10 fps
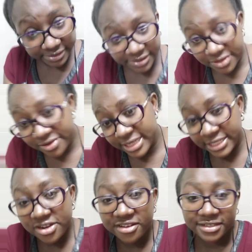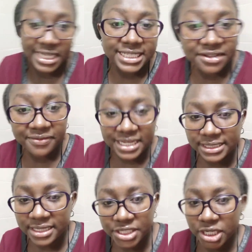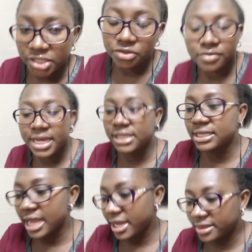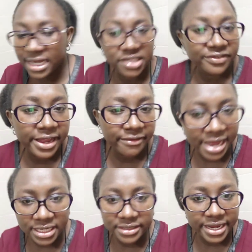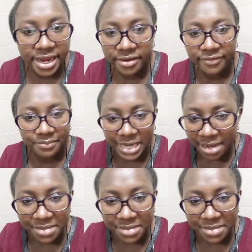So it goes. That's the first session. You waste like that 500, blah